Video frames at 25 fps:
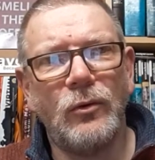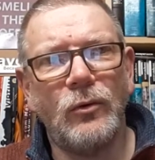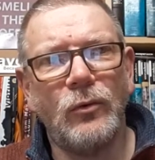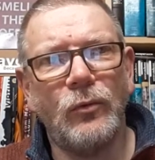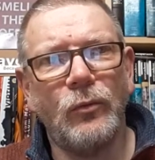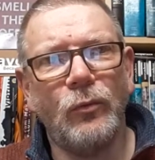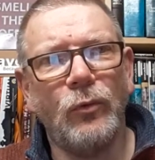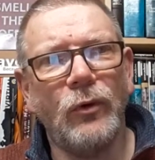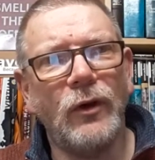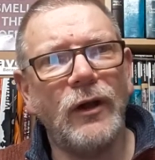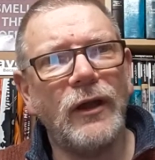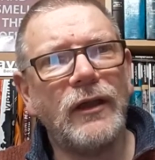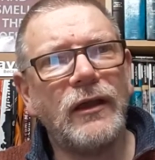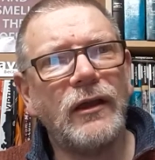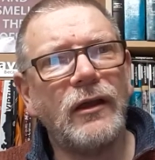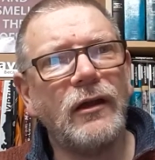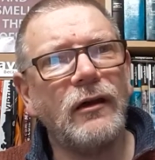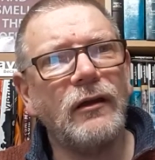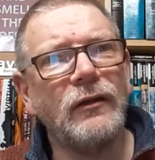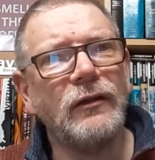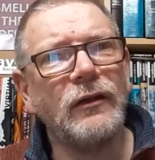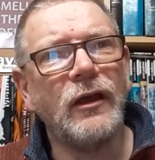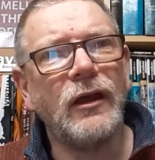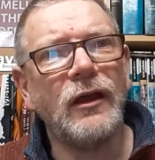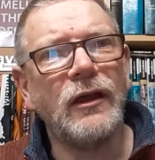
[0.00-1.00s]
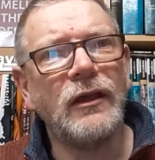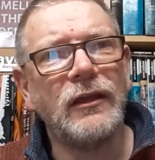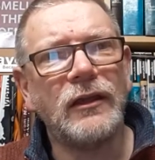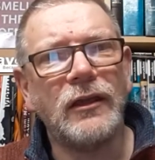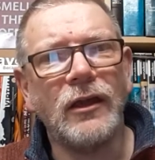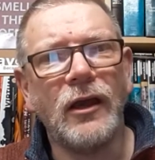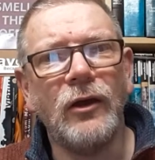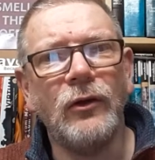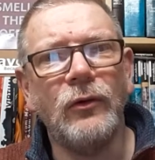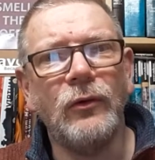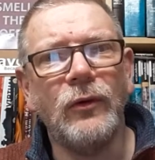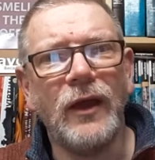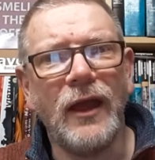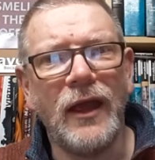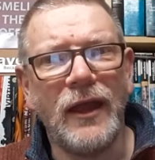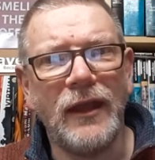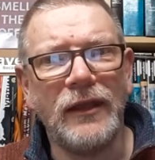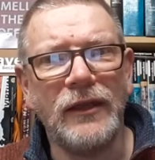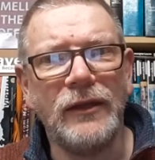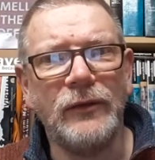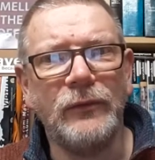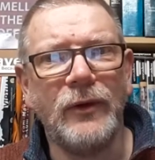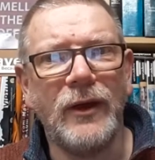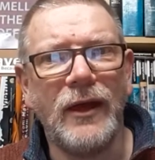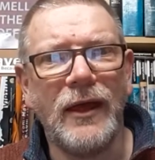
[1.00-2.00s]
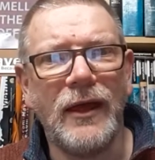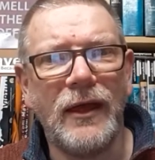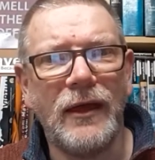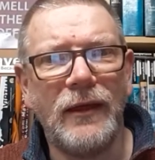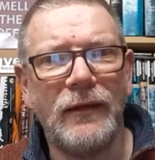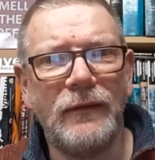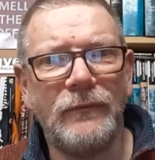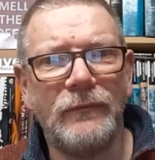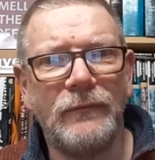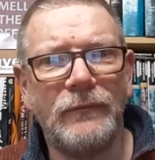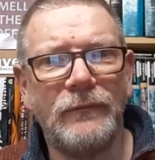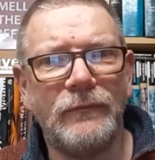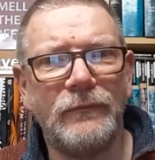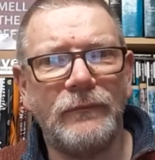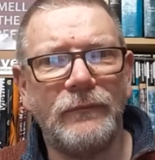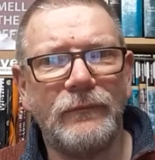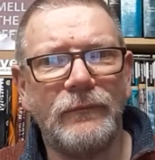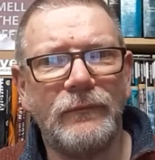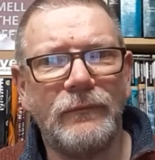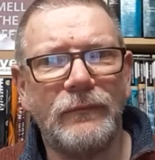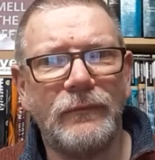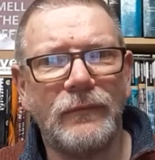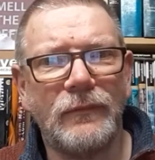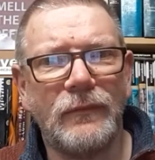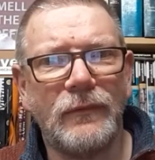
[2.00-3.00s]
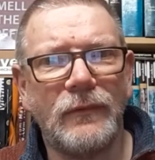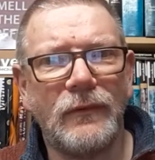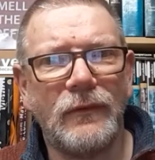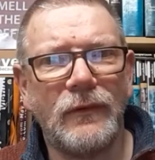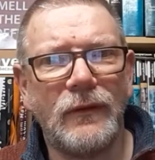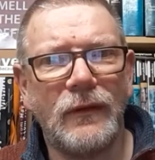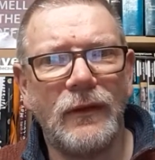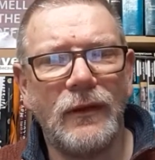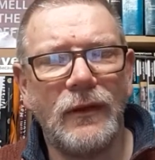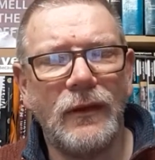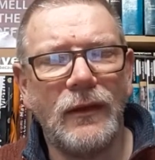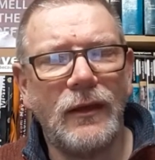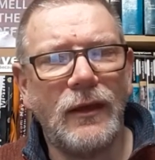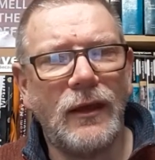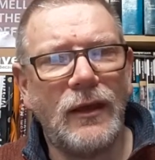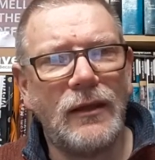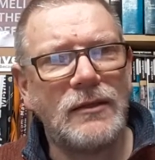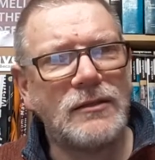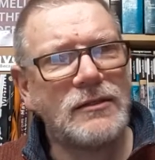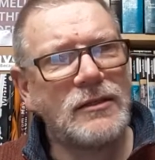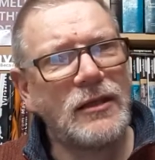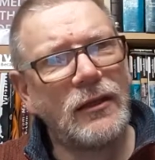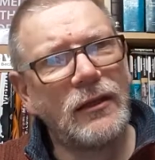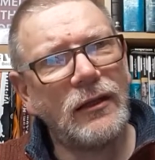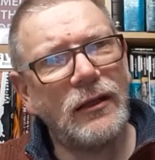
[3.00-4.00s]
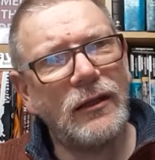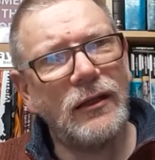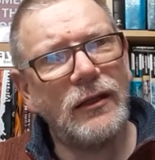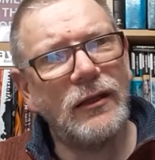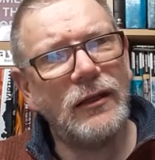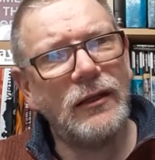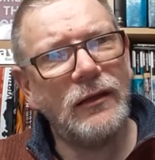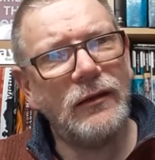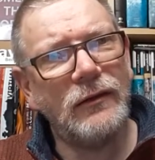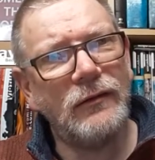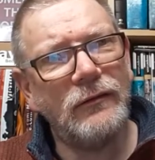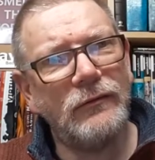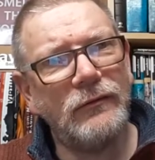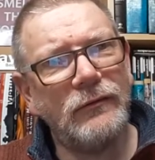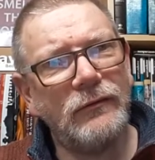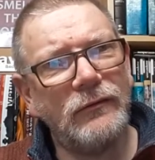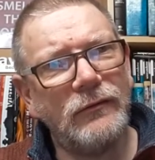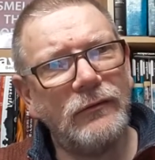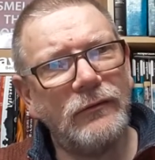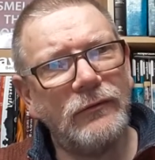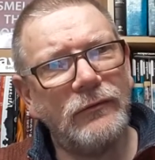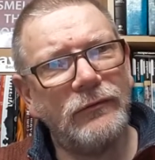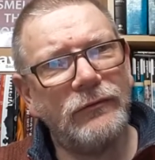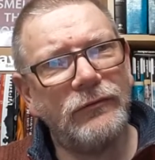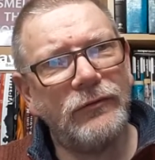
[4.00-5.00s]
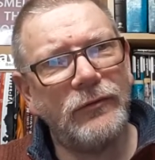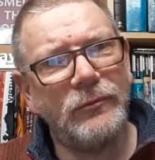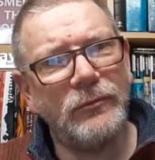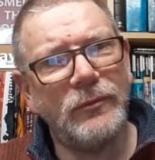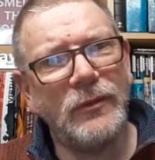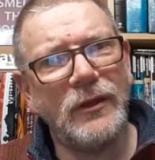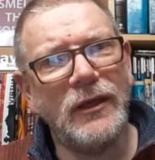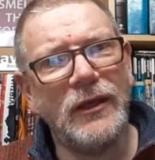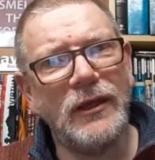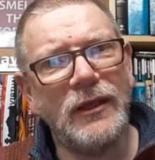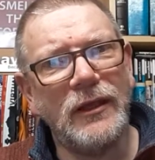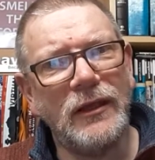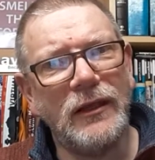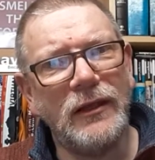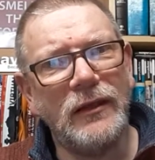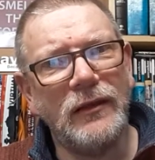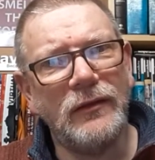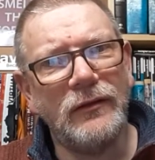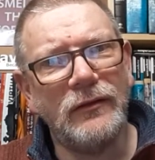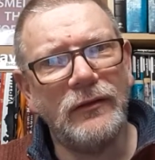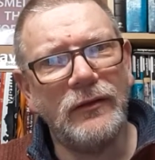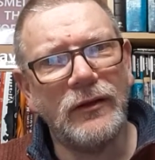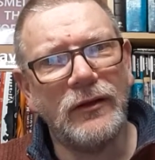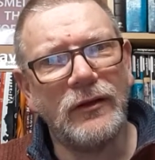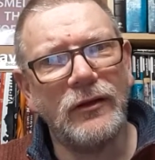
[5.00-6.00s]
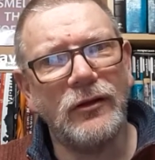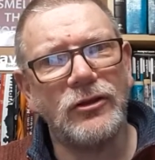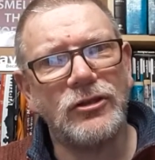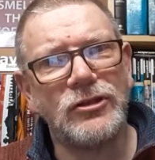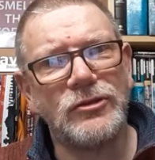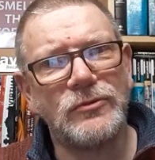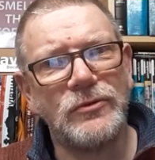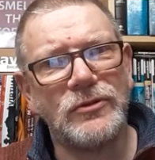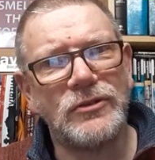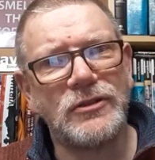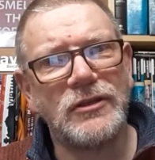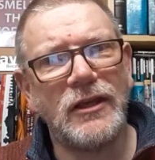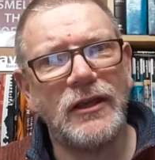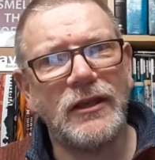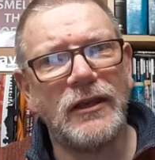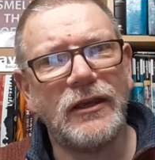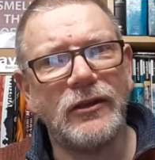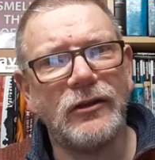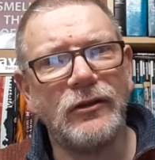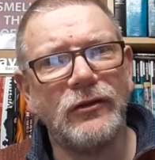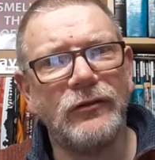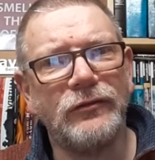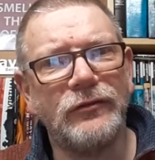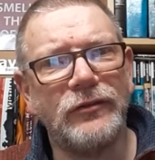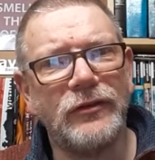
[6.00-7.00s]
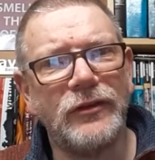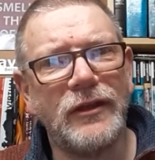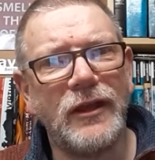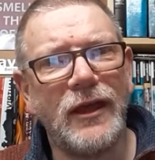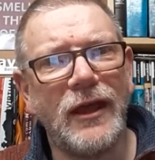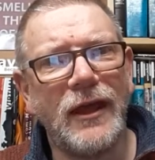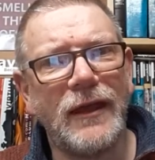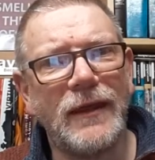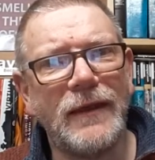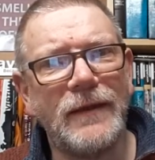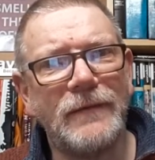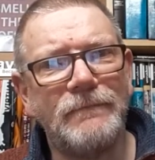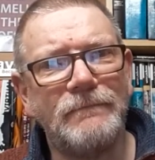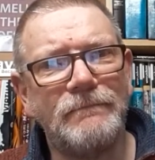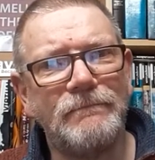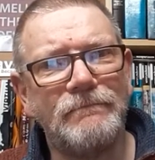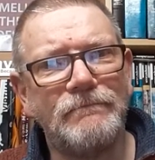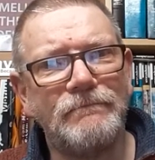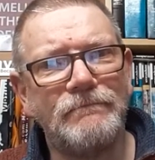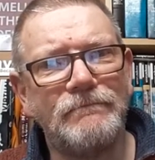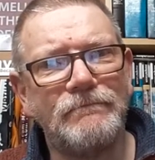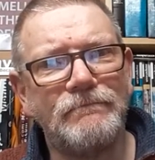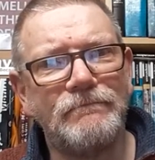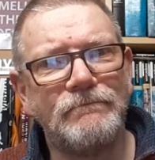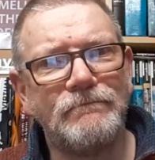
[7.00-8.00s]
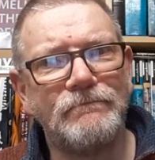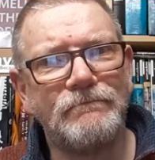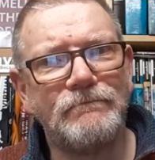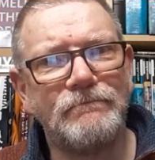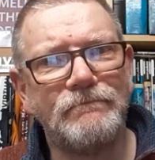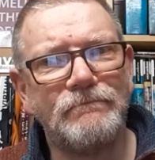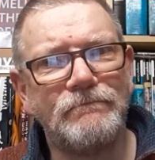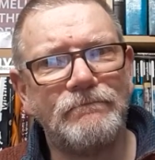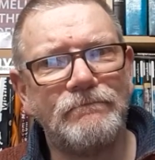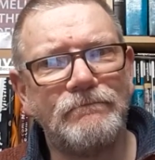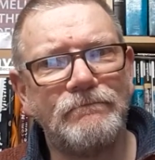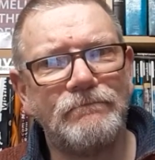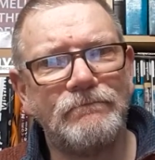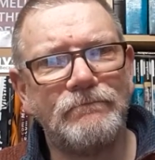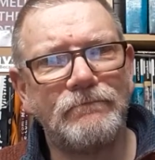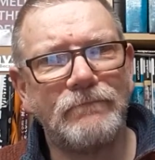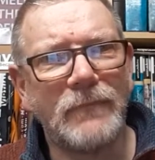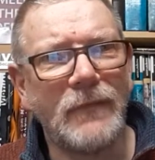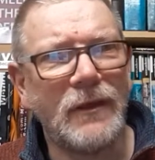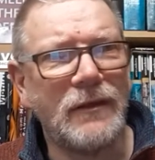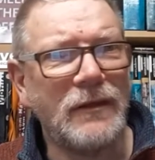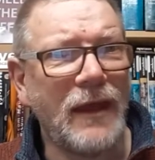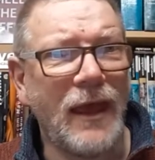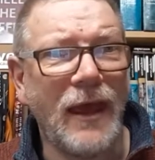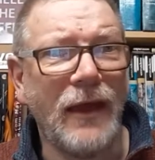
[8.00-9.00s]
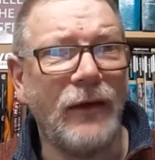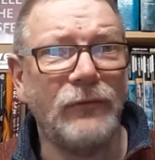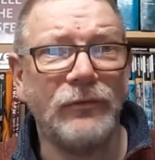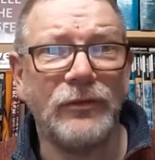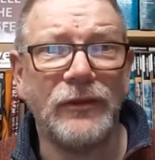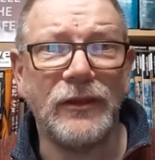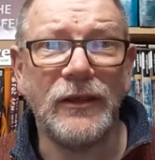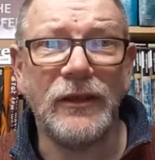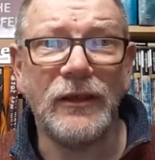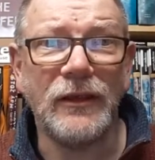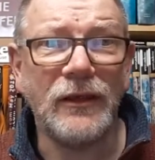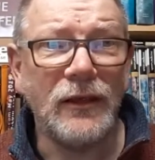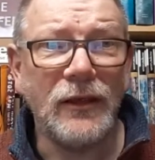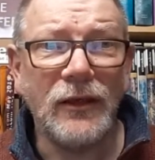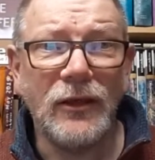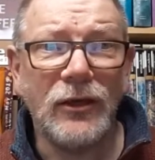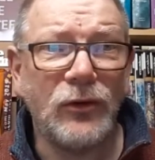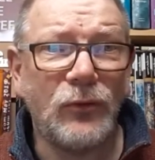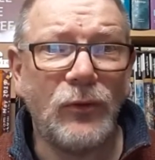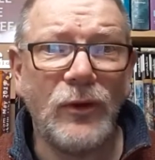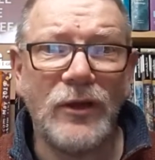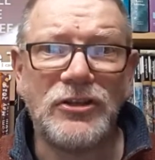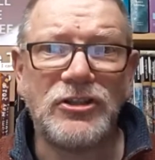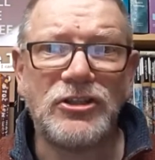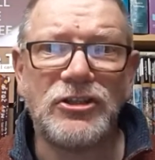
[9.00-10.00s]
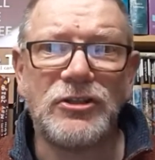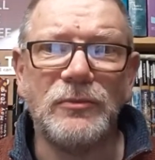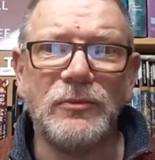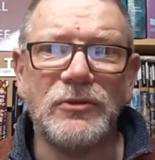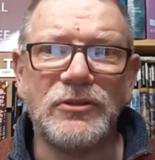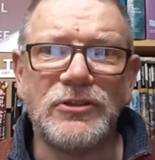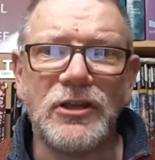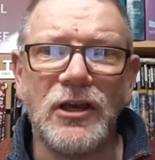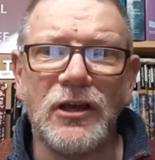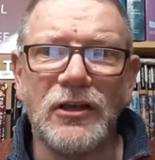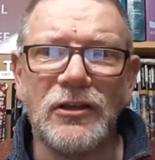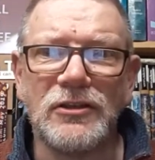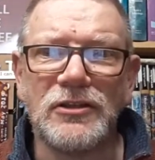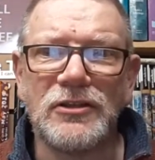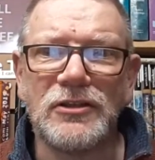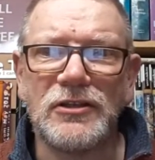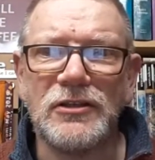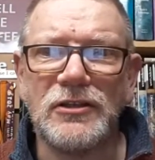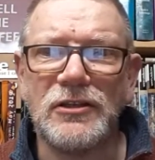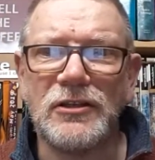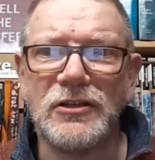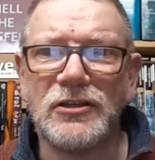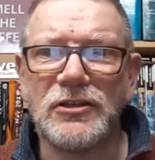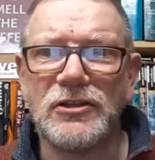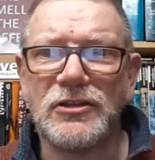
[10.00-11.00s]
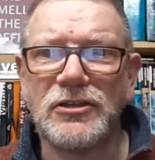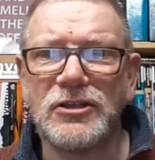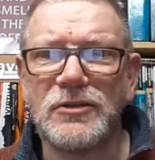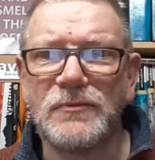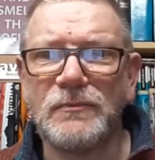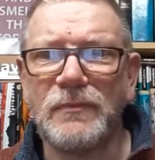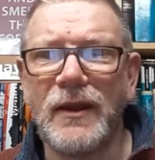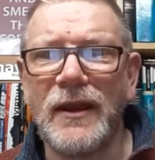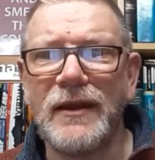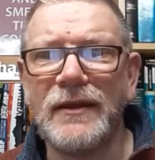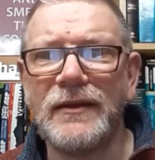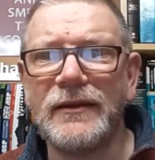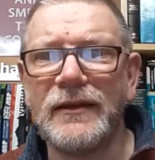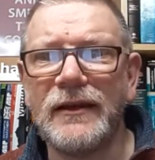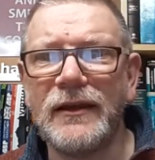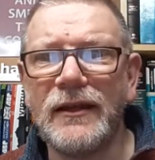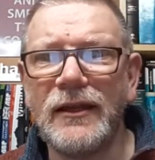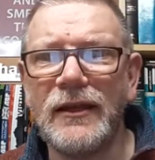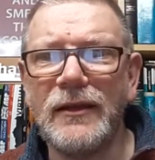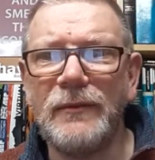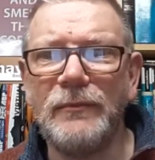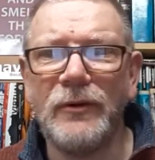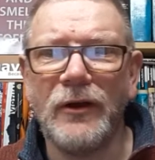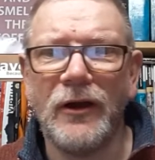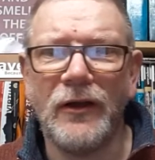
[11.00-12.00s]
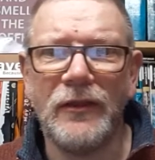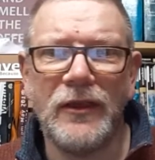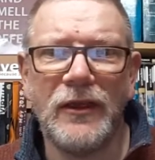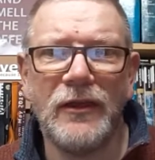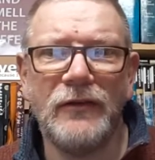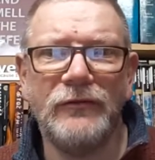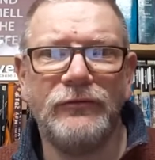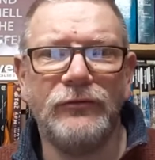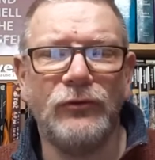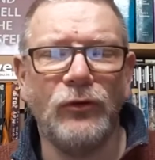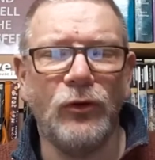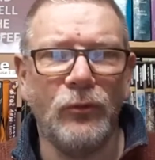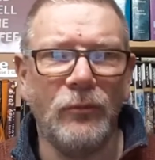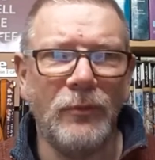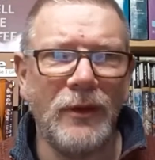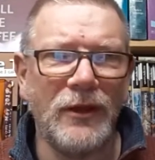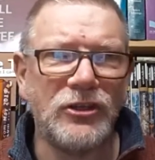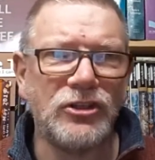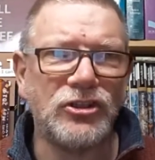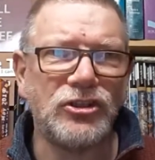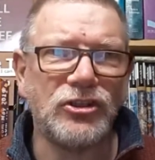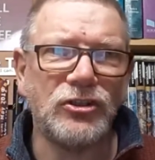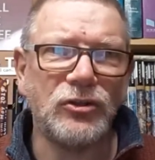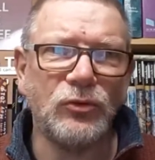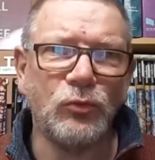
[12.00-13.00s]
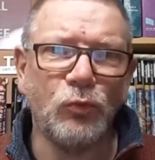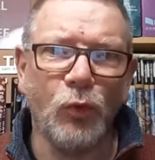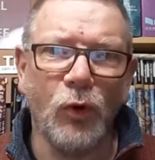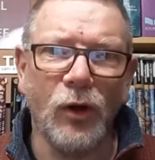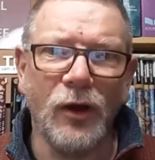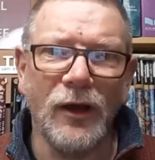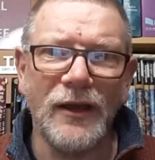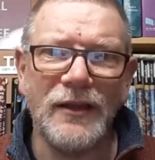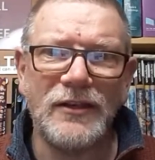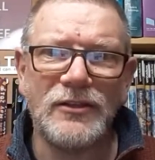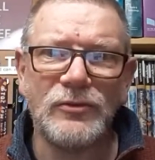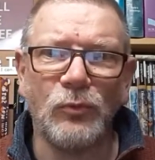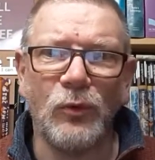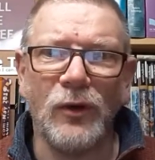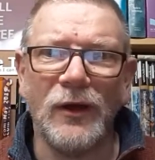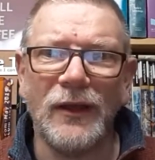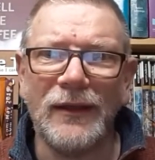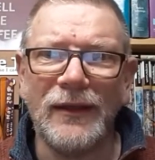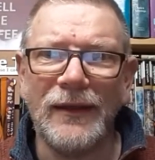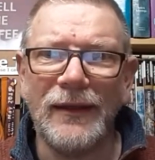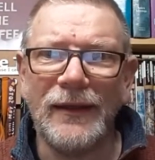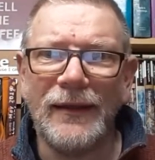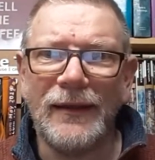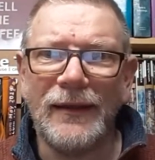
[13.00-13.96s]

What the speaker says: Why can't I go anywhere? And suddenly, for me, the gloss was taken off the day. Now, the question was answered splendidly by the aforementioned wise one,